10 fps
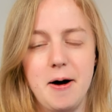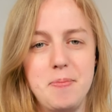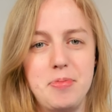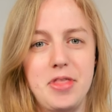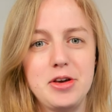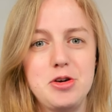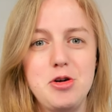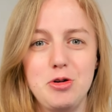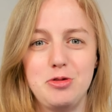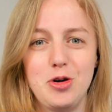Thank
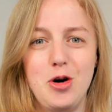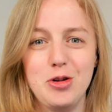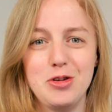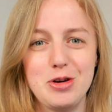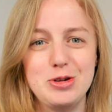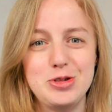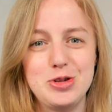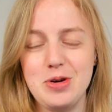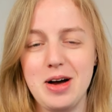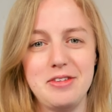you for all of those
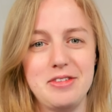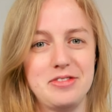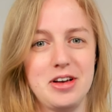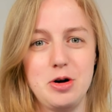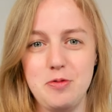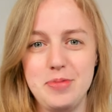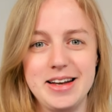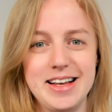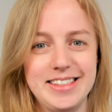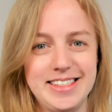who have been
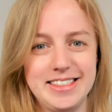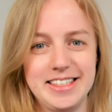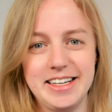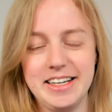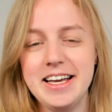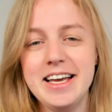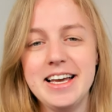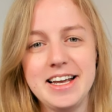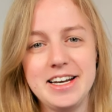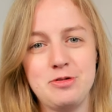assisting
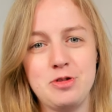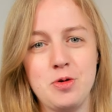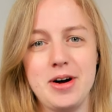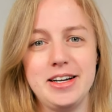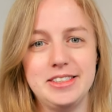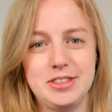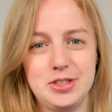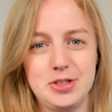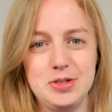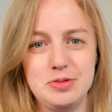in different ways
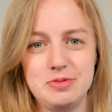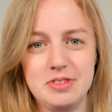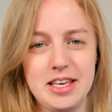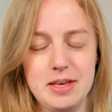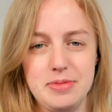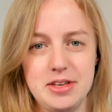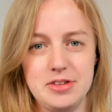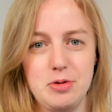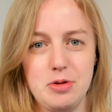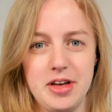to keep this
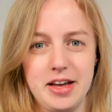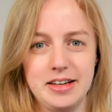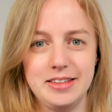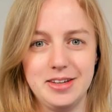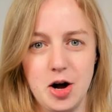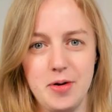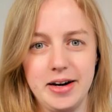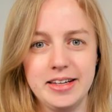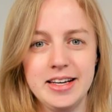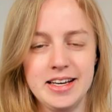whole thing
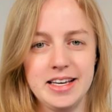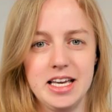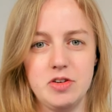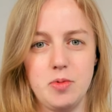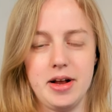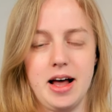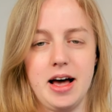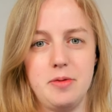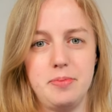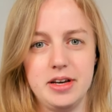going, even when I
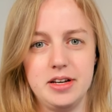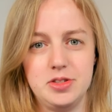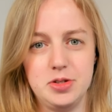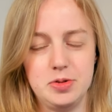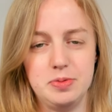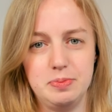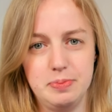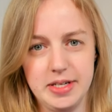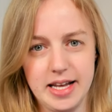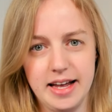appear to
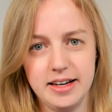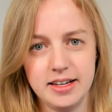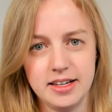be dead,